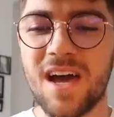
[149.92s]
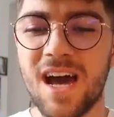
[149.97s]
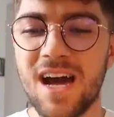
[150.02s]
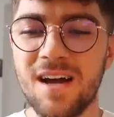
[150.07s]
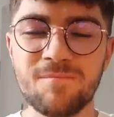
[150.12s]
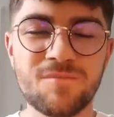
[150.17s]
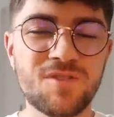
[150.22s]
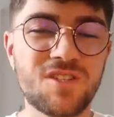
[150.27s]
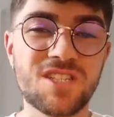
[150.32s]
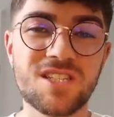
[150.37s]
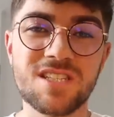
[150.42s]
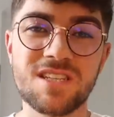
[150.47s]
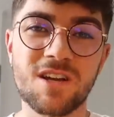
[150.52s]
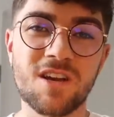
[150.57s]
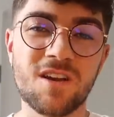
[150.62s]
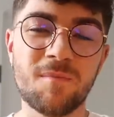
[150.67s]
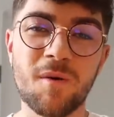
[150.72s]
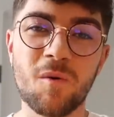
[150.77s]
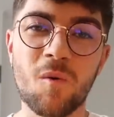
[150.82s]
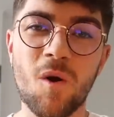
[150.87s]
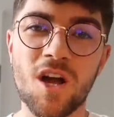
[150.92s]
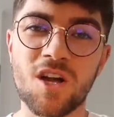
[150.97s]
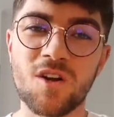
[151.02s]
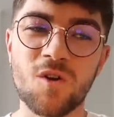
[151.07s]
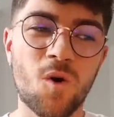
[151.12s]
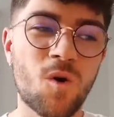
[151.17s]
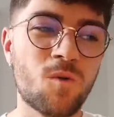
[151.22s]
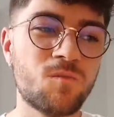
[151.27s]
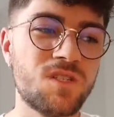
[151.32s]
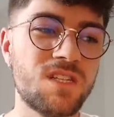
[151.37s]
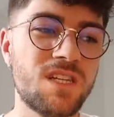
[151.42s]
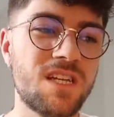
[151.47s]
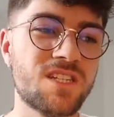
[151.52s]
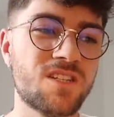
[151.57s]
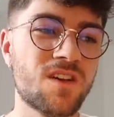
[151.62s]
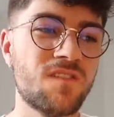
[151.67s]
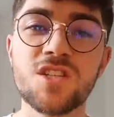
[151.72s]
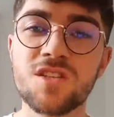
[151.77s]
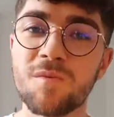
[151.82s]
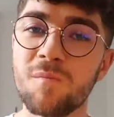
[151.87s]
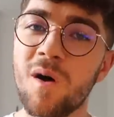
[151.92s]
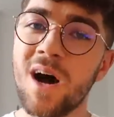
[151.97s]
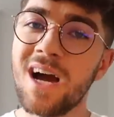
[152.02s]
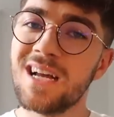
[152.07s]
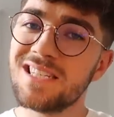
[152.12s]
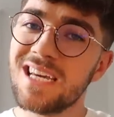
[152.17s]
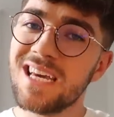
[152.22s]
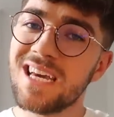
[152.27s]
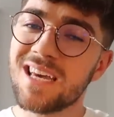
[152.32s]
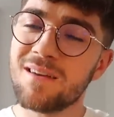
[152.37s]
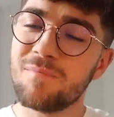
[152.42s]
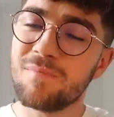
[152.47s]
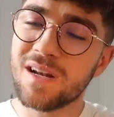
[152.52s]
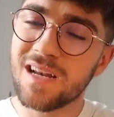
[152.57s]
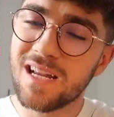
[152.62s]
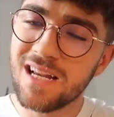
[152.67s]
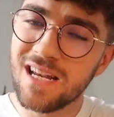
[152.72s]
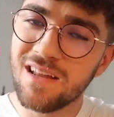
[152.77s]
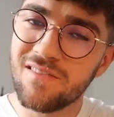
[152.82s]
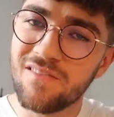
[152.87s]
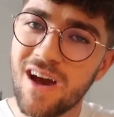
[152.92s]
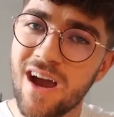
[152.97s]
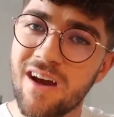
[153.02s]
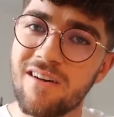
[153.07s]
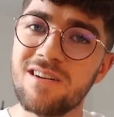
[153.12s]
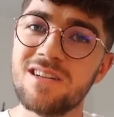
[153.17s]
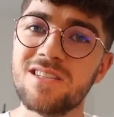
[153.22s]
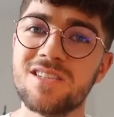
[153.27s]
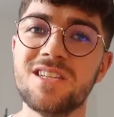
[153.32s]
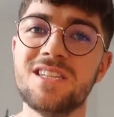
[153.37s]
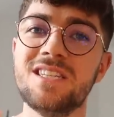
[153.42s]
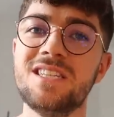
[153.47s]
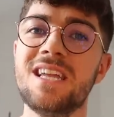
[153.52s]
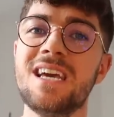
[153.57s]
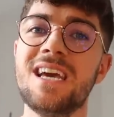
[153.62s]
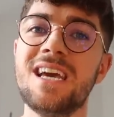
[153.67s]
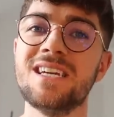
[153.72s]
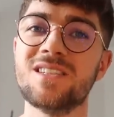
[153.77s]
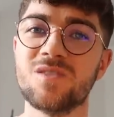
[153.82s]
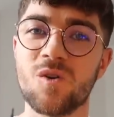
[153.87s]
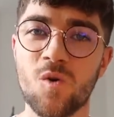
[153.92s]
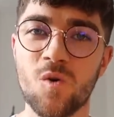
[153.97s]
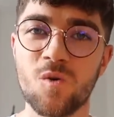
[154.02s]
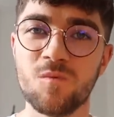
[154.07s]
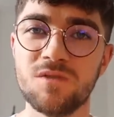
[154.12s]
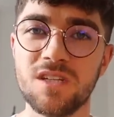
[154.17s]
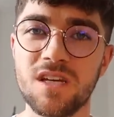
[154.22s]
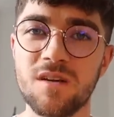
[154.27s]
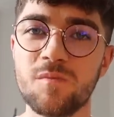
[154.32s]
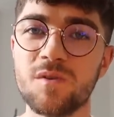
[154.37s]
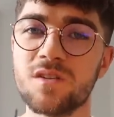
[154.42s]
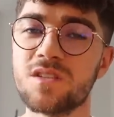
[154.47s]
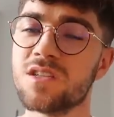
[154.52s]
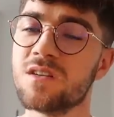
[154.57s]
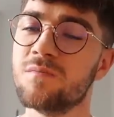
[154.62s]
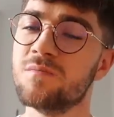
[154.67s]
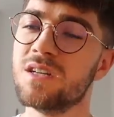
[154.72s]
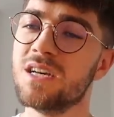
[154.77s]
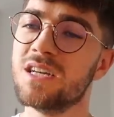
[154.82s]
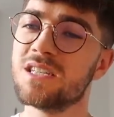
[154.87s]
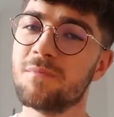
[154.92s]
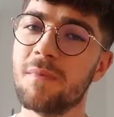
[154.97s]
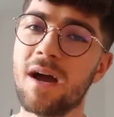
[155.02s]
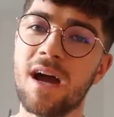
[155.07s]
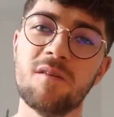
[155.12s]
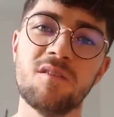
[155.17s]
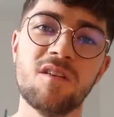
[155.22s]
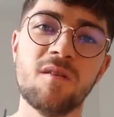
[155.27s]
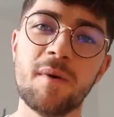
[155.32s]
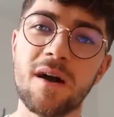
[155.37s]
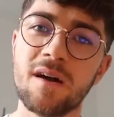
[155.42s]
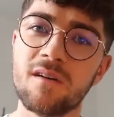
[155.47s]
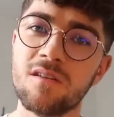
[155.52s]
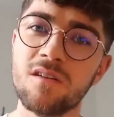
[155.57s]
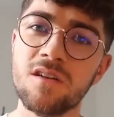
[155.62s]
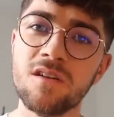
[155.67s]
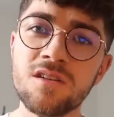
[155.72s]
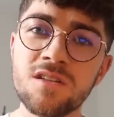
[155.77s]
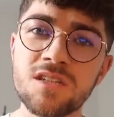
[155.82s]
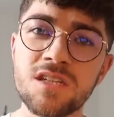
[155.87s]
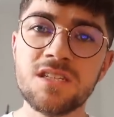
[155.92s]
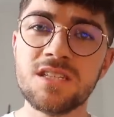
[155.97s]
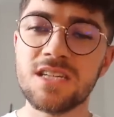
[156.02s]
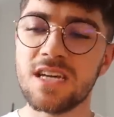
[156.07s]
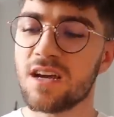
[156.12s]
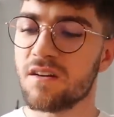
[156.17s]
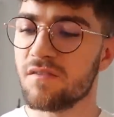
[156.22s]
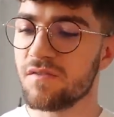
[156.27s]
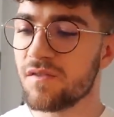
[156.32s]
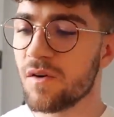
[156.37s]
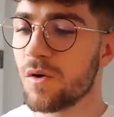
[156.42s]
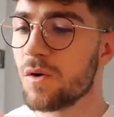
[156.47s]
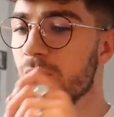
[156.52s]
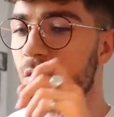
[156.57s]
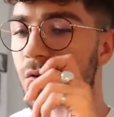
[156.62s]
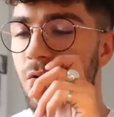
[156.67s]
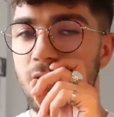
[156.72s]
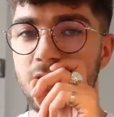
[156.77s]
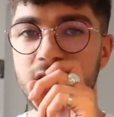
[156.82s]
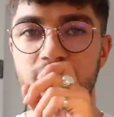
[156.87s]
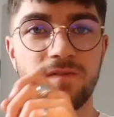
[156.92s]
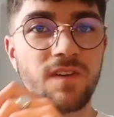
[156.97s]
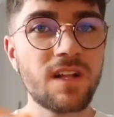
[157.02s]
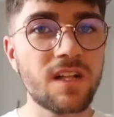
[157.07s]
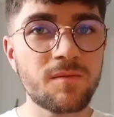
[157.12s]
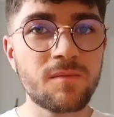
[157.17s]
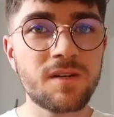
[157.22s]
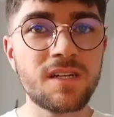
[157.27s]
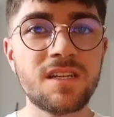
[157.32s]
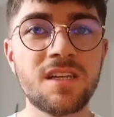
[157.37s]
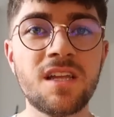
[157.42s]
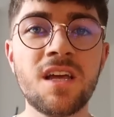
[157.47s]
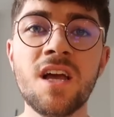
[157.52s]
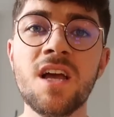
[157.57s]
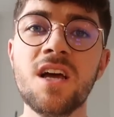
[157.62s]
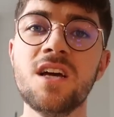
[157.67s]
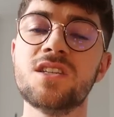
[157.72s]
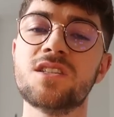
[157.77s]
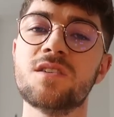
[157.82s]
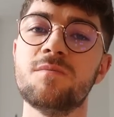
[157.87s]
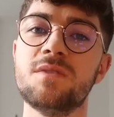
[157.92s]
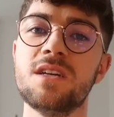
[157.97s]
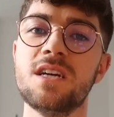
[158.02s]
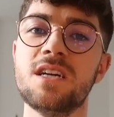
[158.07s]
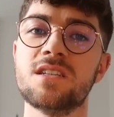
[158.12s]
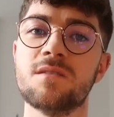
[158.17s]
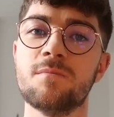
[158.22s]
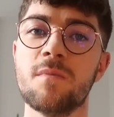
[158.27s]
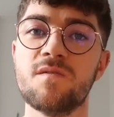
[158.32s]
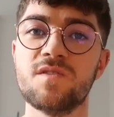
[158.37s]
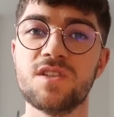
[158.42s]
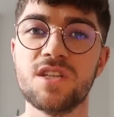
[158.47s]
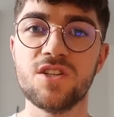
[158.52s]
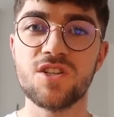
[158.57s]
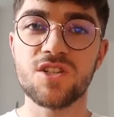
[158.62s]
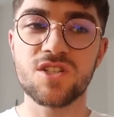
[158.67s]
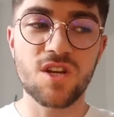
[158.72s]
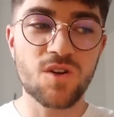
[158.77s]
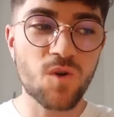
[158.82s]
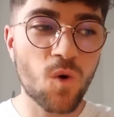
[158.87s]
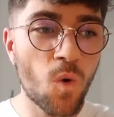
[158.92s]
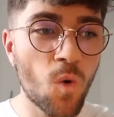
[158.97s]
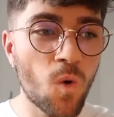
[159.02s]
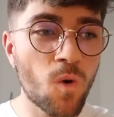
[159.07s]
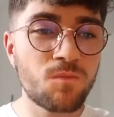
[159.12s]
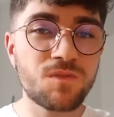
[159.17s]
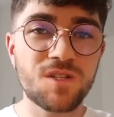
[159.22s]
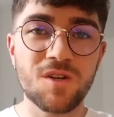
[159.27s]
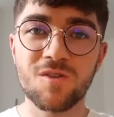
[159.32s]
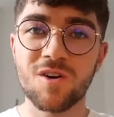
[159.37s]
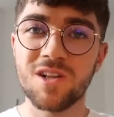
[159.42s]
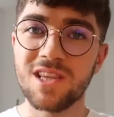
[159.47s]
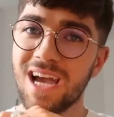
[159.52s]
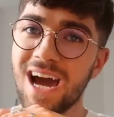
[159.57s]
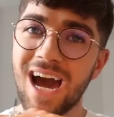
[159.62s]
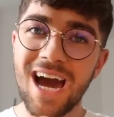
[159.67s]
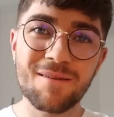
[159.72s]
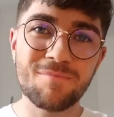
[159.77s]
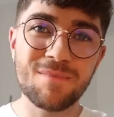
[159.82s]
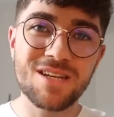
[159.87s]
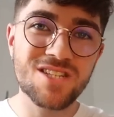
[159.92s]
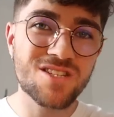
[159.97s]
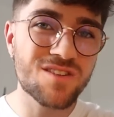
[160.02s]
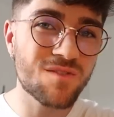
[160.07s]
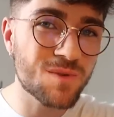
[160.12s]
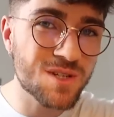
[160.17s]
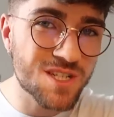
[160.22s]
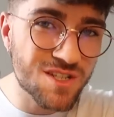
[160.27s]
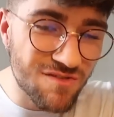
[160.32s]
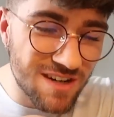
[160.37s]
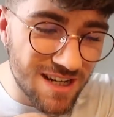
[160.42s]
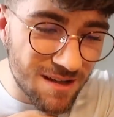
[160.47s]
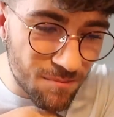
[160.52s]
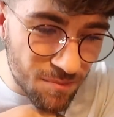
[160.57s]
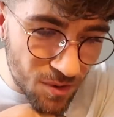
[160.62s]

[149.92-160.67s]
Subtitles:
I'm just gonna be working at home today. So my day completely varies. So today is a home day, but some days I'm out and about in London, taking photos, filming. Some days I'm obviously just at home doing all the admin stuff, which is really